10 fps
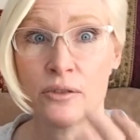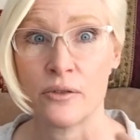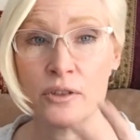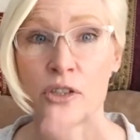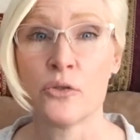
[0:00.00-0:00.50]

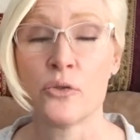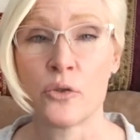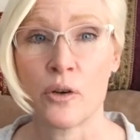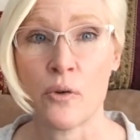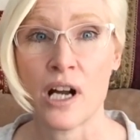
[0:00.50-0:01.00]
You who
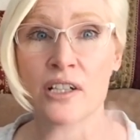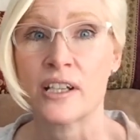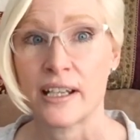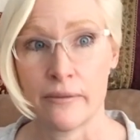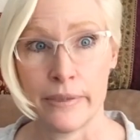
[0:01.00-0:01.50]
are
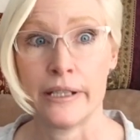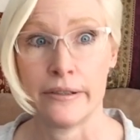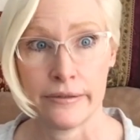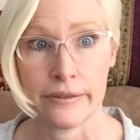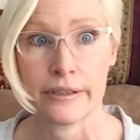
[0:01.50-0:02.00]
watching and me
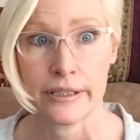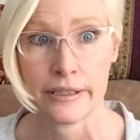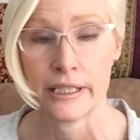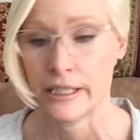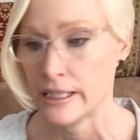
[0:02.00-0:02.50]
who is
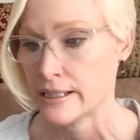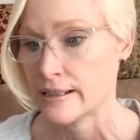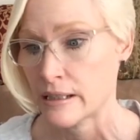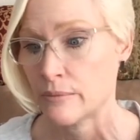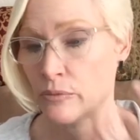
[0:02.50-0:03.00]
listening to this as
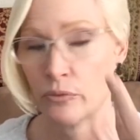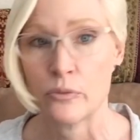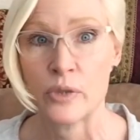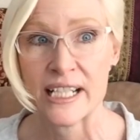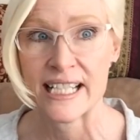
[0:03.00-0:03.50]
I'm
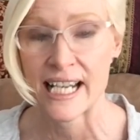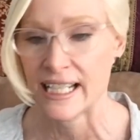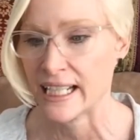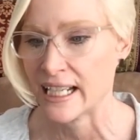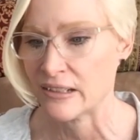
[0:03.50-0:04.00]

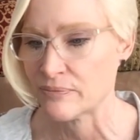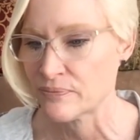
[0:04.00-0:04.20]
restating it.